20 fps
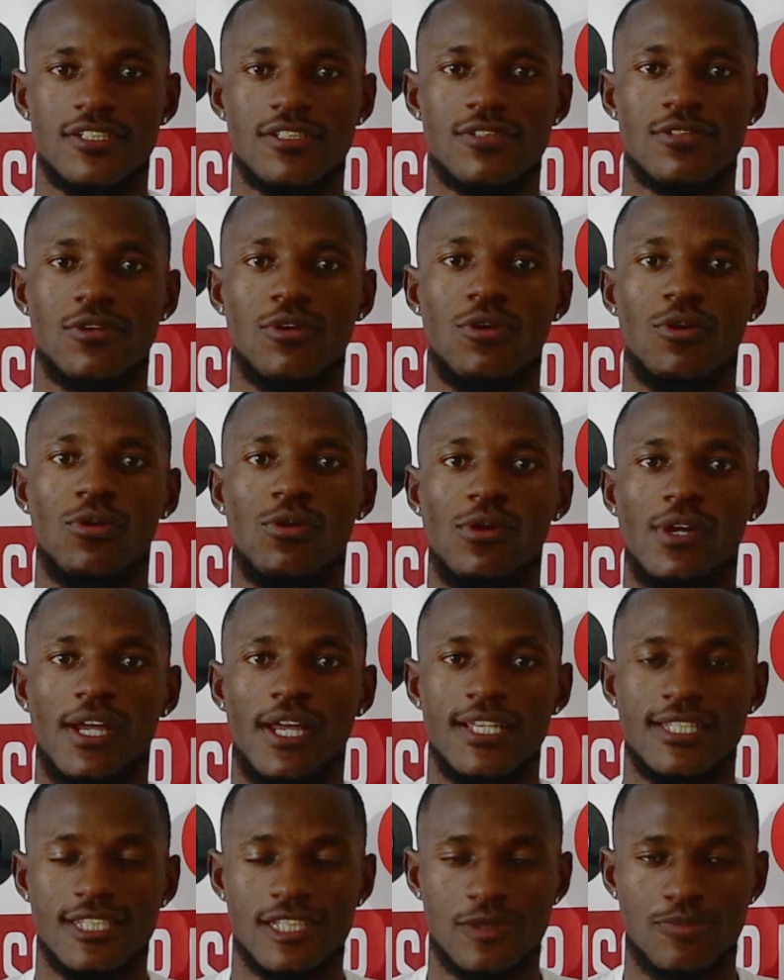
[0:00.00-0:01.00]
So
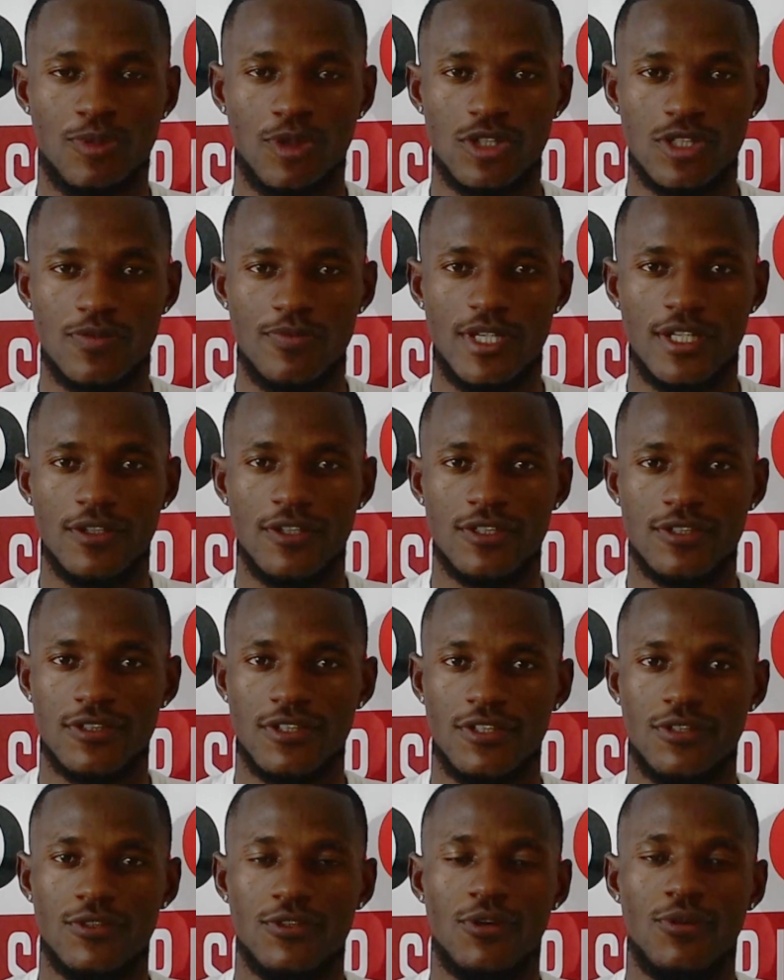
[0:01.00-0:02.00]
as a sportsman
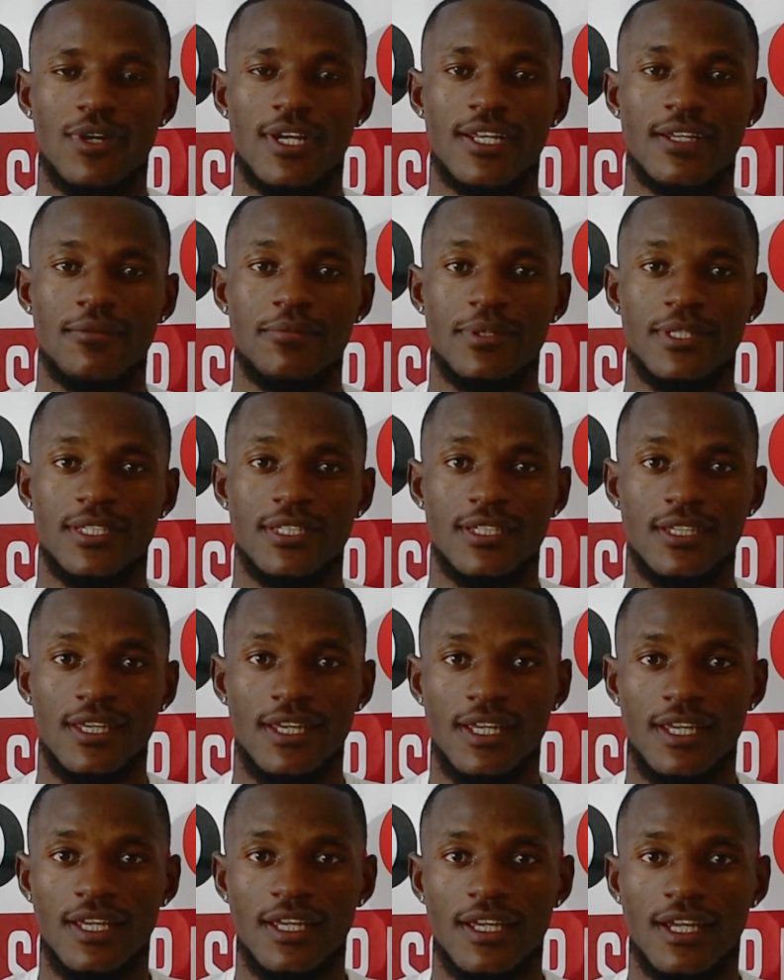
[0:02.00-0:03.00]
also, you don't want to be
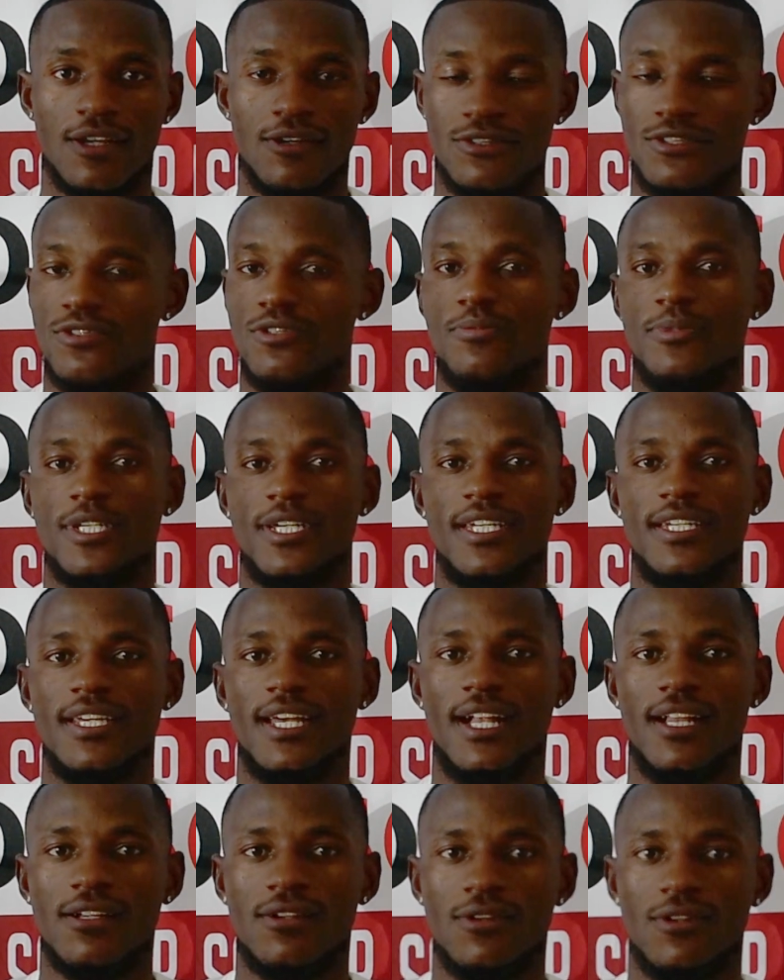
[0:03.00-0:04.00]
consuming any
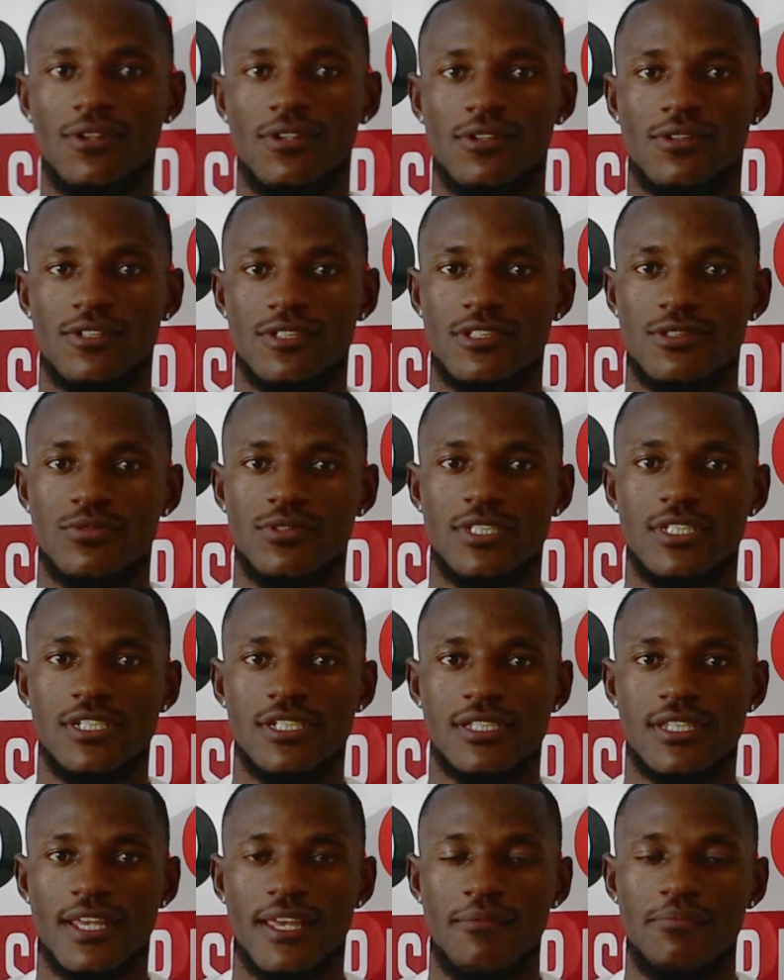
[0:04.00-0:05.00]
alcohol because it will
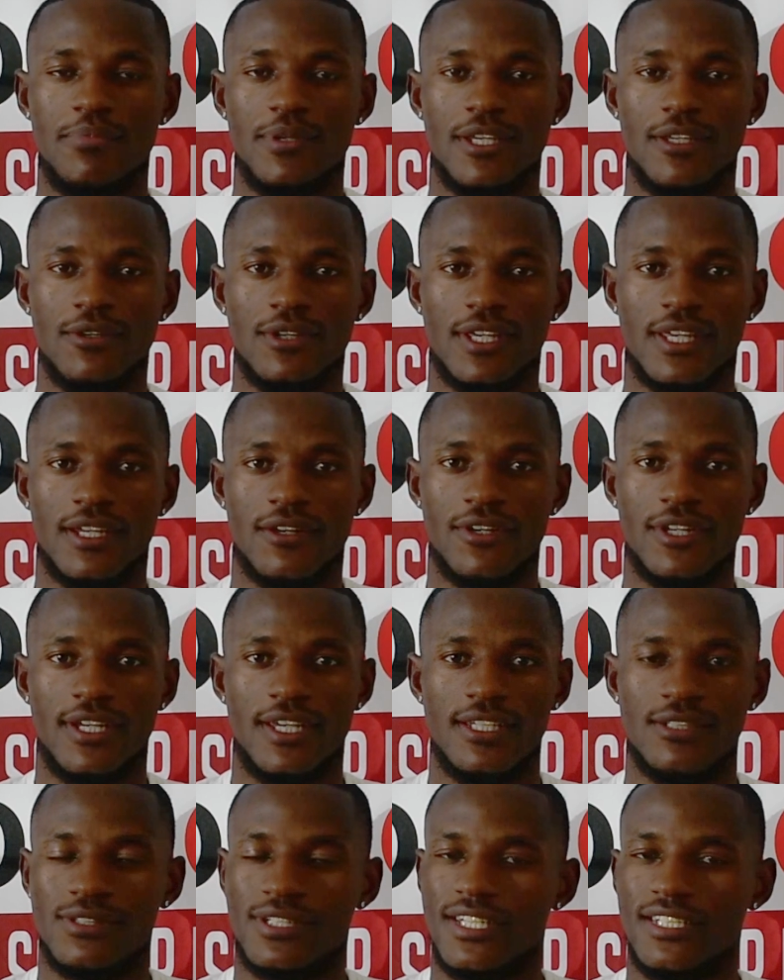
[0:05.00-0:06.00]
just hamper your
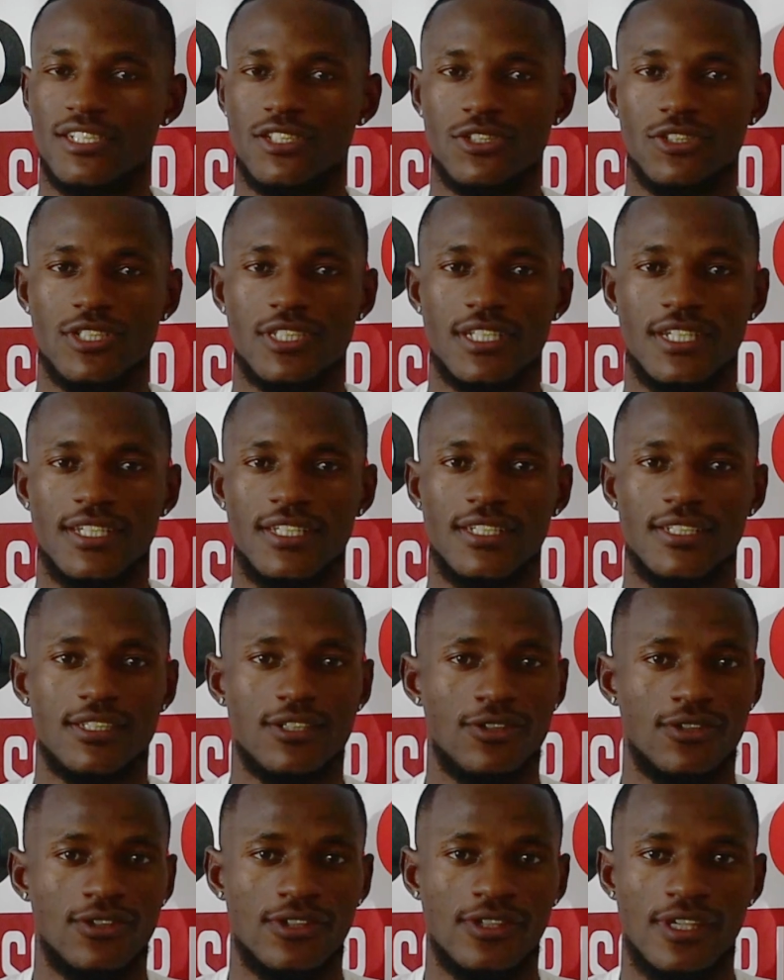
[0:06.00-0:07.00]
career. It can shorten it,
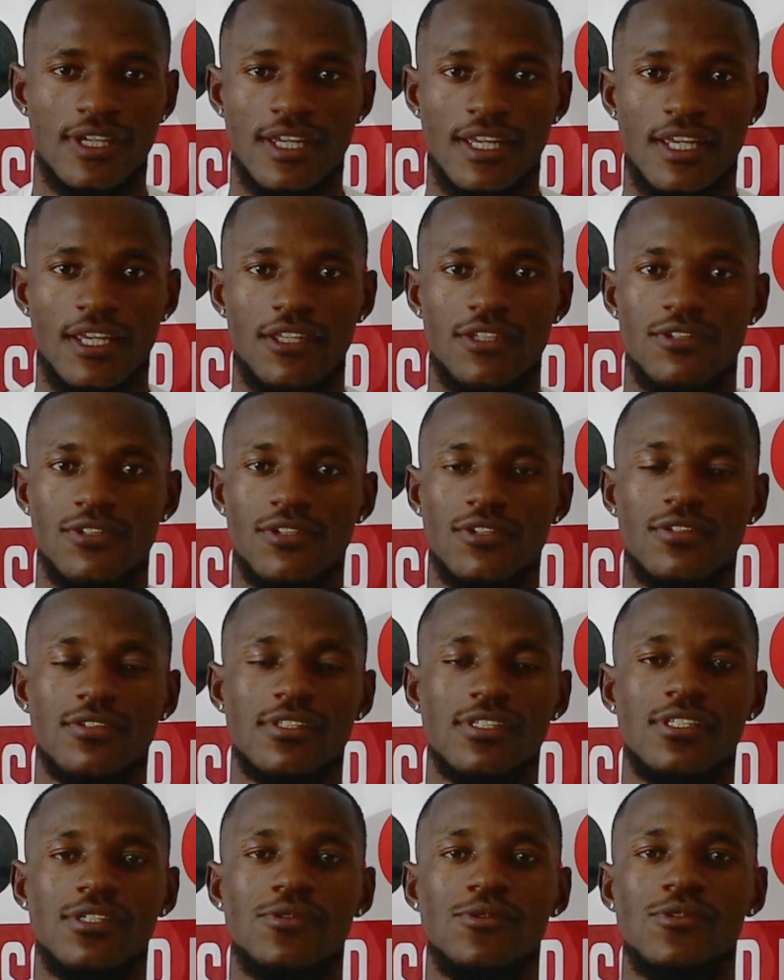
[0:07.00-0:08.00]
or you
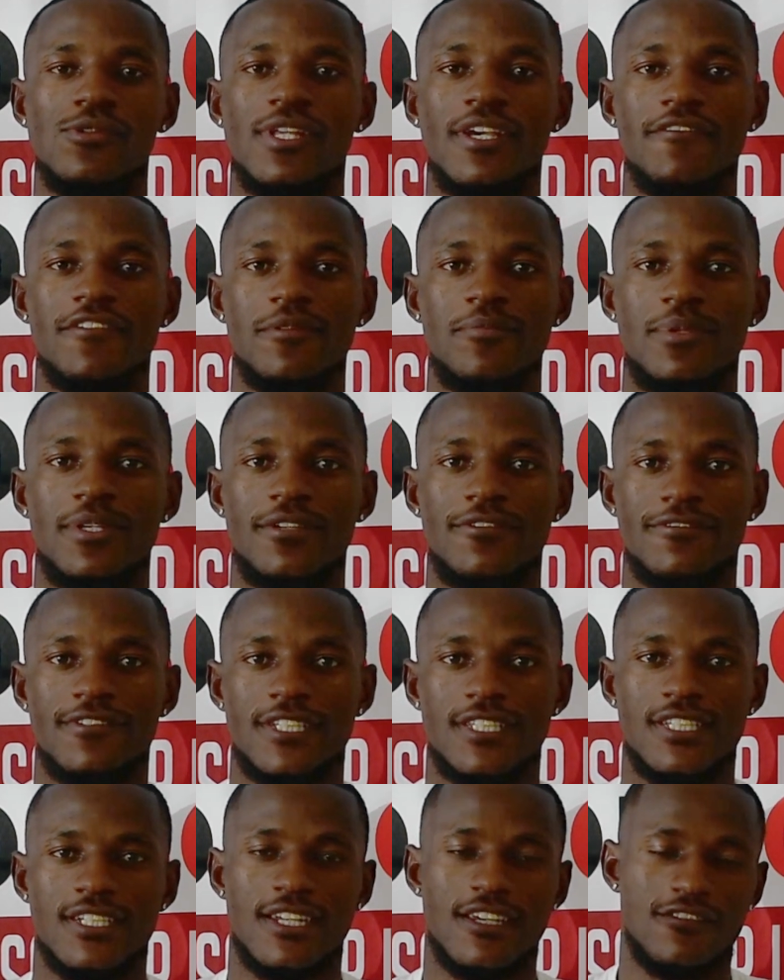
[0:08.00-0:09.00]
will never be
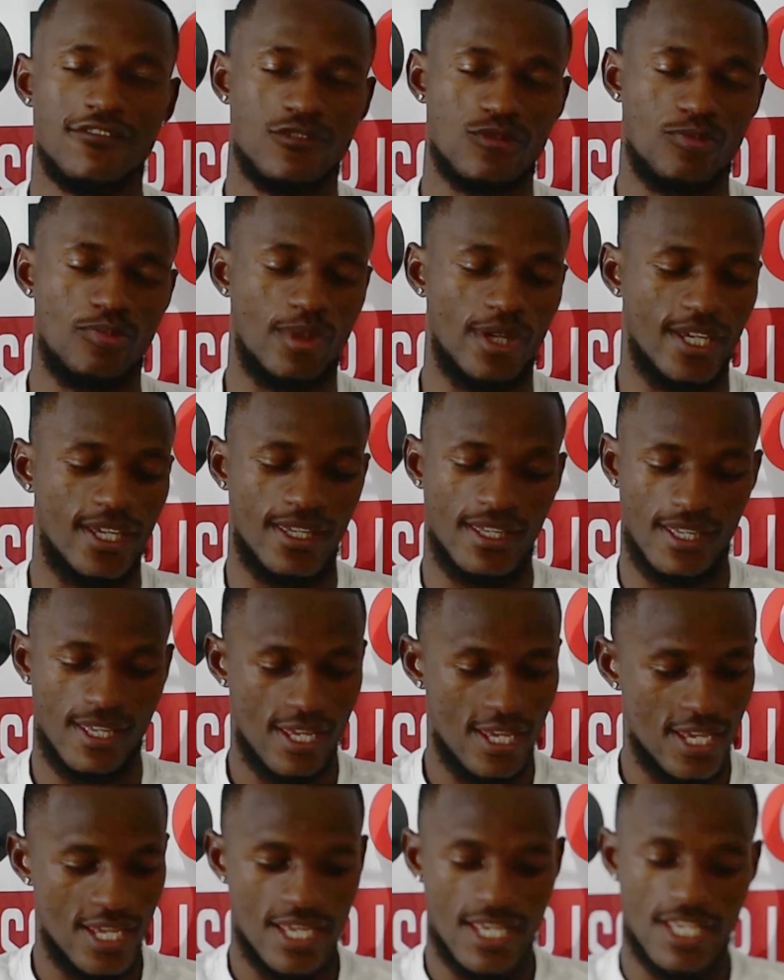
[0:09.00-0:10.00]
fit enough to play.
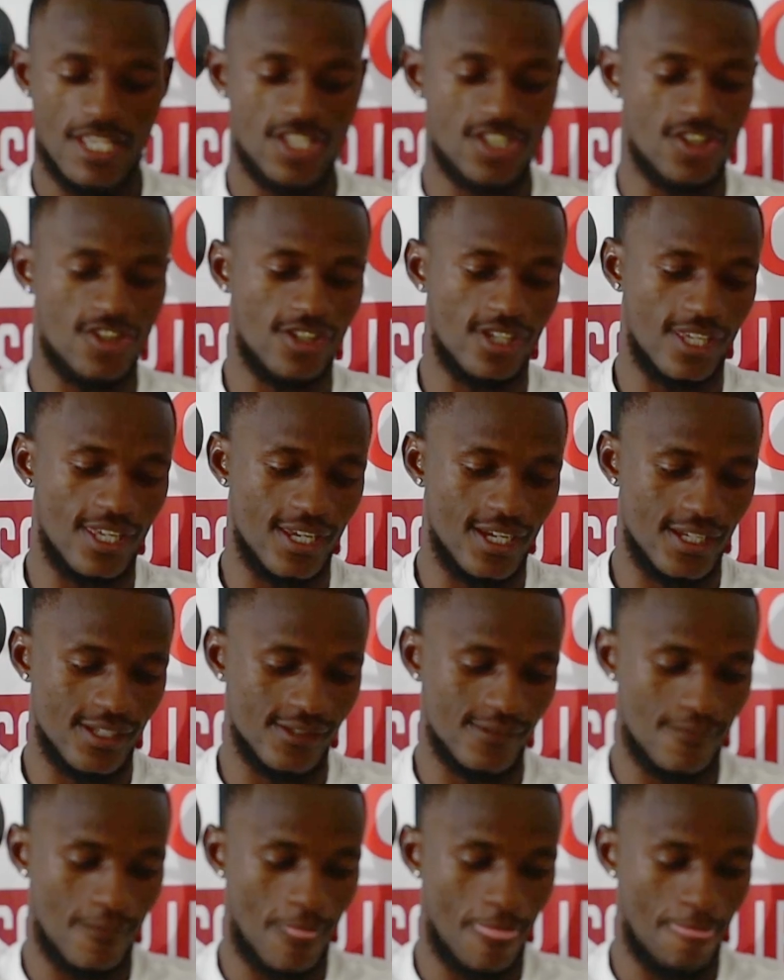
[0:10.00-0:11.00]
So
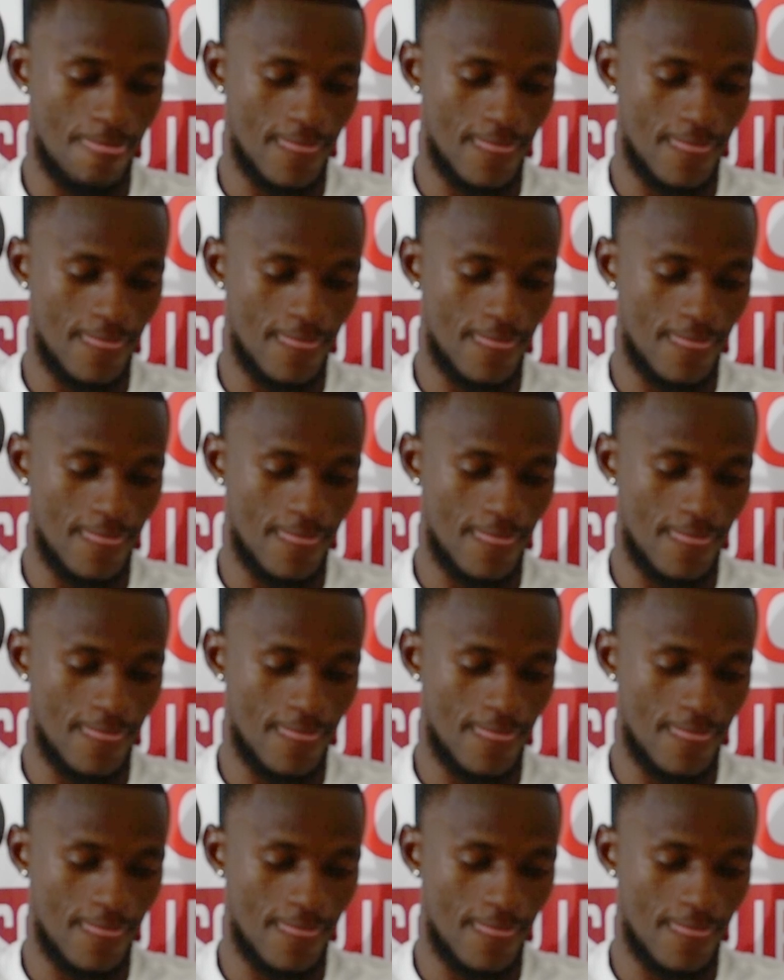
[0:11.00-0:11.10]
yeah.